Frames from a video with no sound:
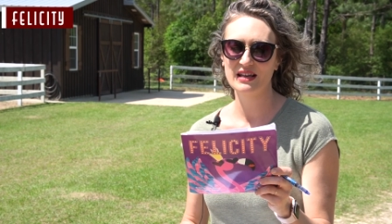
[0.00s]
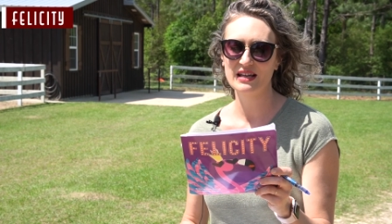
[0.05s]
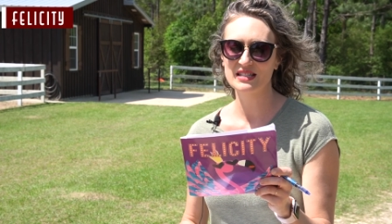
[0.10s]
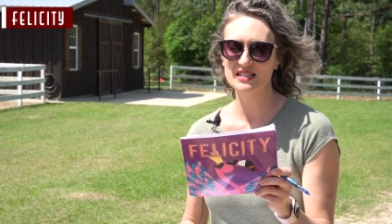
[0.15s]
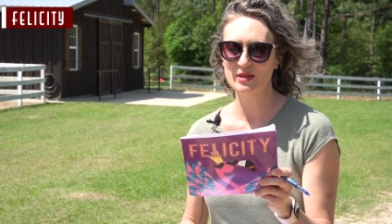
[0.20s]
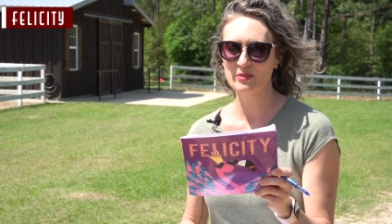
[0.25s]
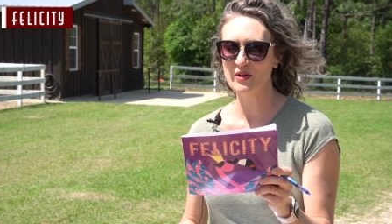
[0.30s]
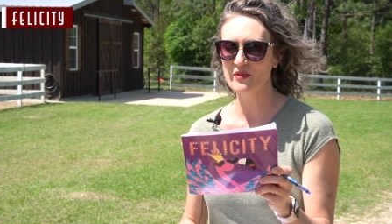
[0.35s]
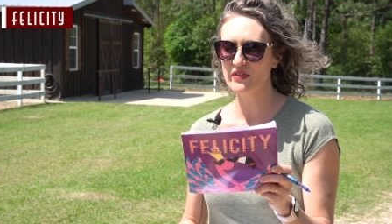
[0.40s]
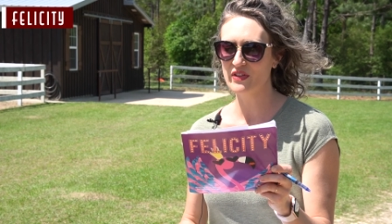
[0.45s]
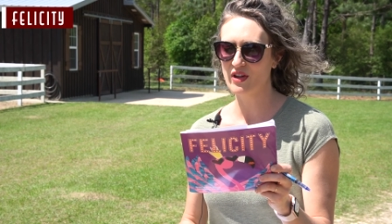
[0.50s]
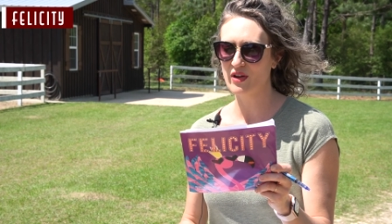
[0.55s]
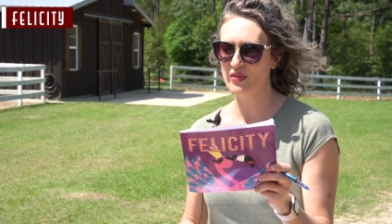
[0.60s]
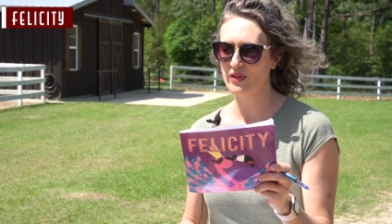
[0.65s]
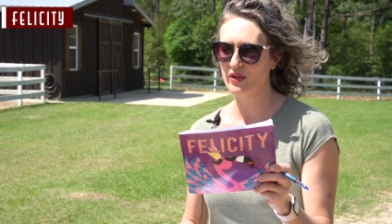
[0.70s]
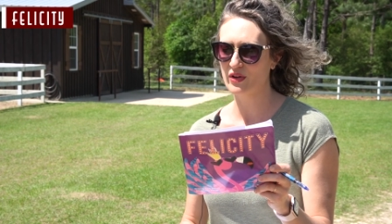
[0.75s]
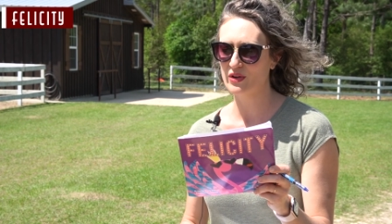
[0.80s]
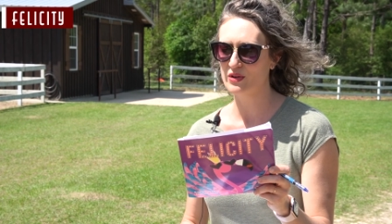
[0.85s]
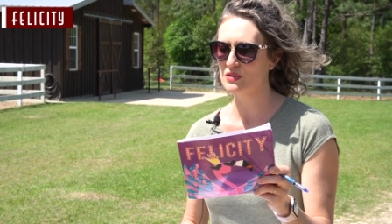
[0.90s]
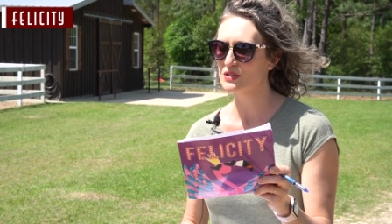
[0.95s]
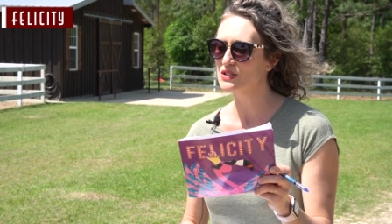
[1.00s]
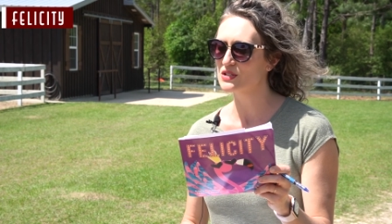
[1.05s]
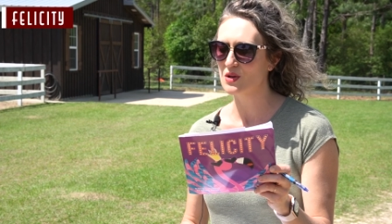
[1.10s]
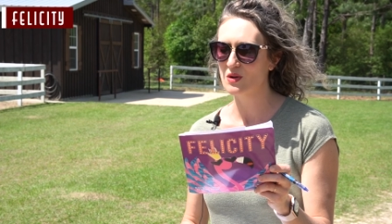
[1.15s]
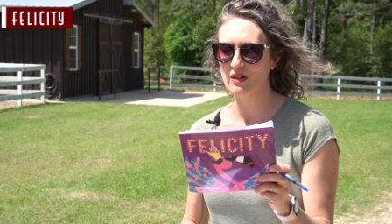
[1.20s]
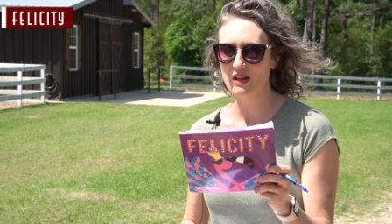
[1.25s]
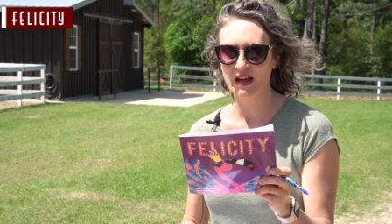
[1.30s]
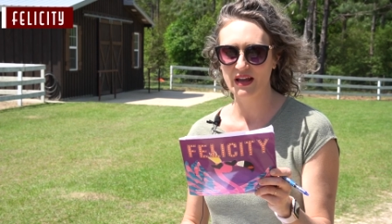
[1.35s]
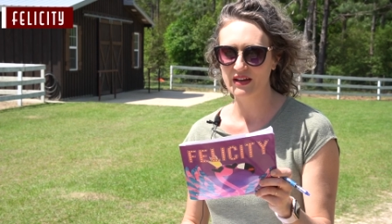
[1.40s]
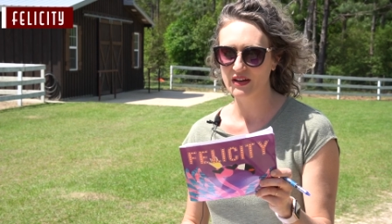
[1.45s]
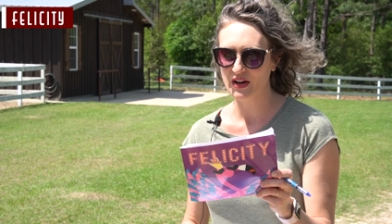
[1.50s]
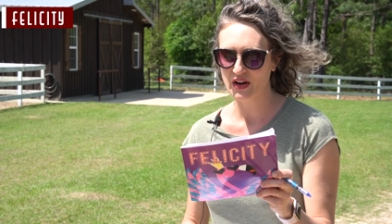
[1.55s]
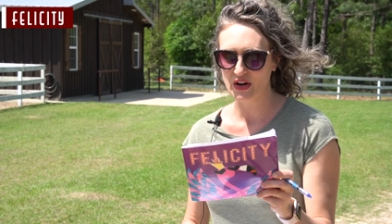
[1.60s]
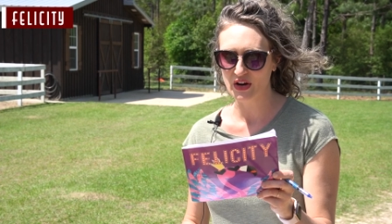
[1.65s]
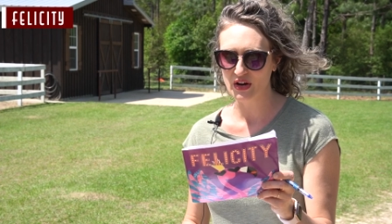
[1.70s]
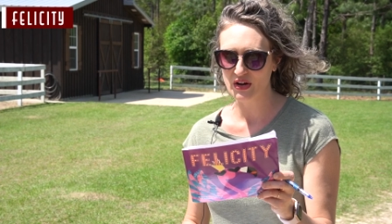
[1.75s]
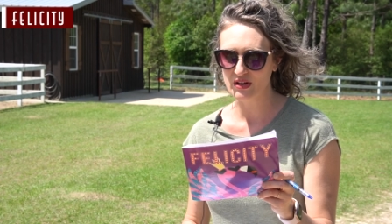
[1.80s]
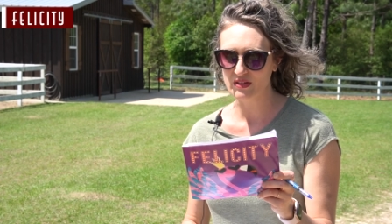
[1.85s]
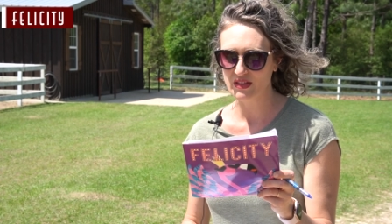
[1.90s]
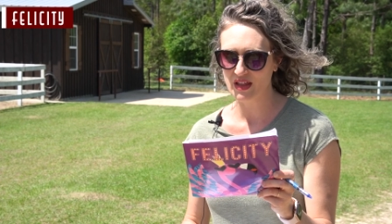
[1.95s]
Some of the other girls don't like
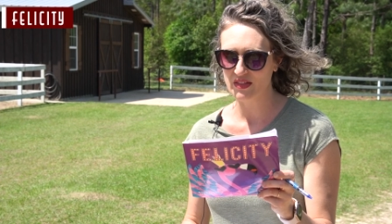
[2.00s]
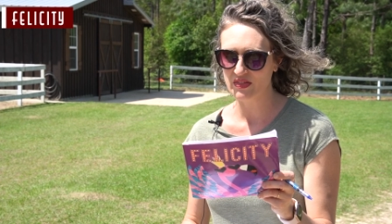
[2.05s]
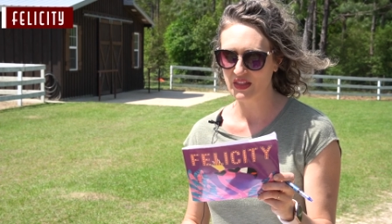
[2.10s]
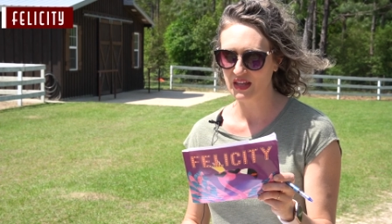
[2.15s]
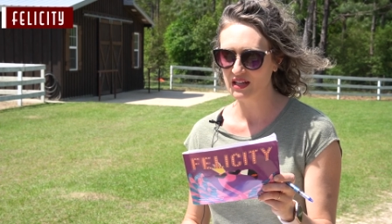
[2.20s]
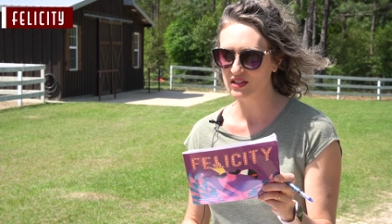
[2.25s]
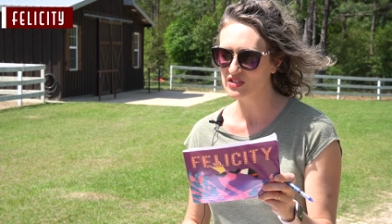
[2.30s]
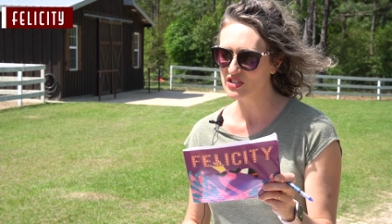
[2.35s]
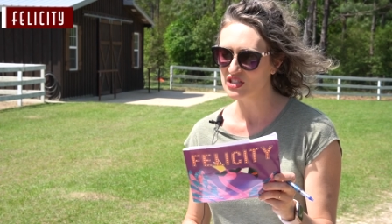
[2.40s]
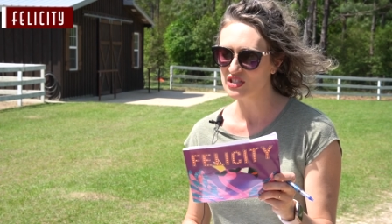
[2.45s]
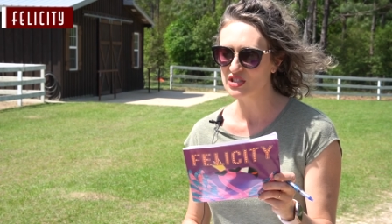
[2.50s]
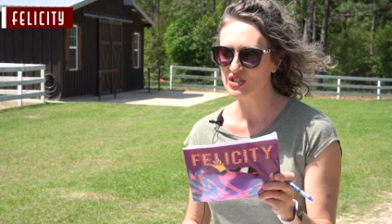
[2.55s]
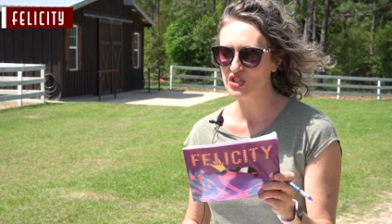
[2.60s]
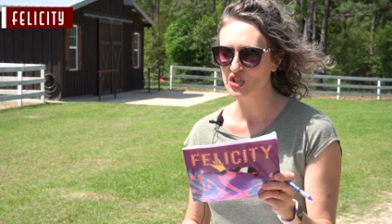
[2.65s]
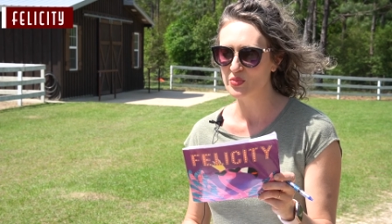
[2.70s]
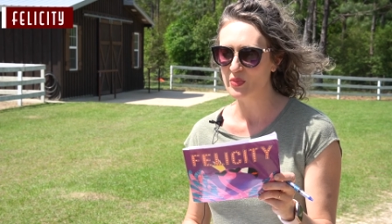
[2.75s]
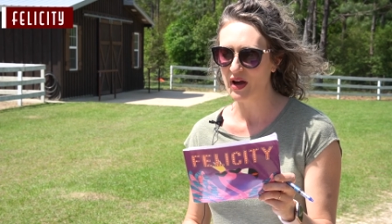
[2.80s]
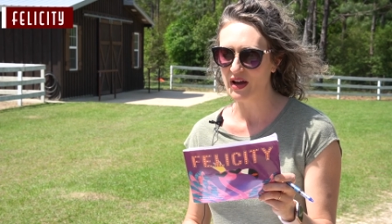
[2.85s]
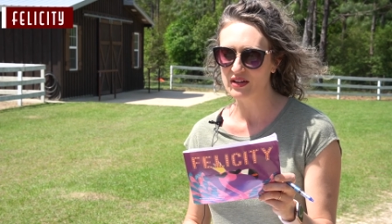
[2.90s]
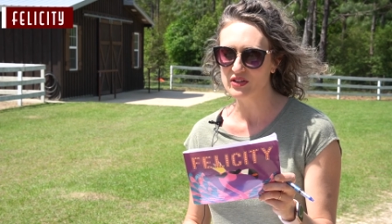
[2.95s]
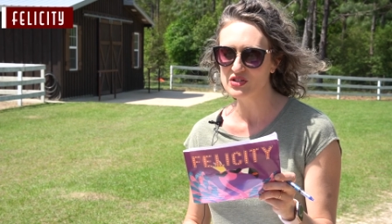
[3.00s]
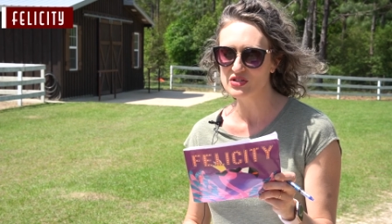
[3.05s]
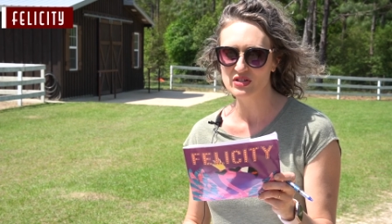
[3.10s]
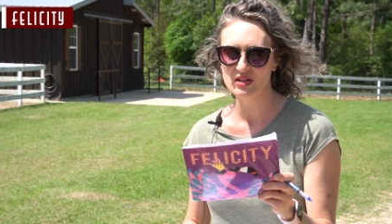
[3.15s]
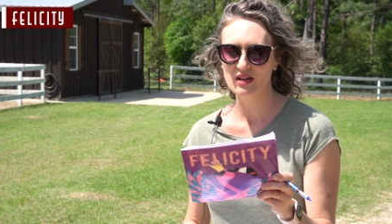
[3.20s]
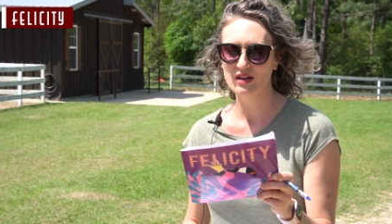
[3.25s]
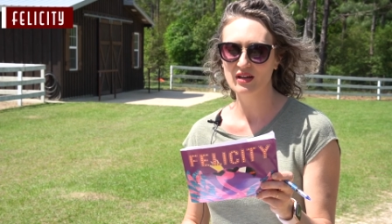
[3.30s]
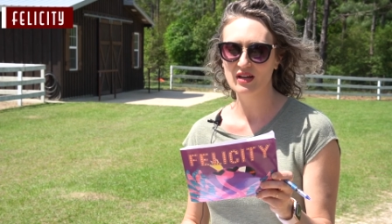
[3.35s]
her. They think she's too much.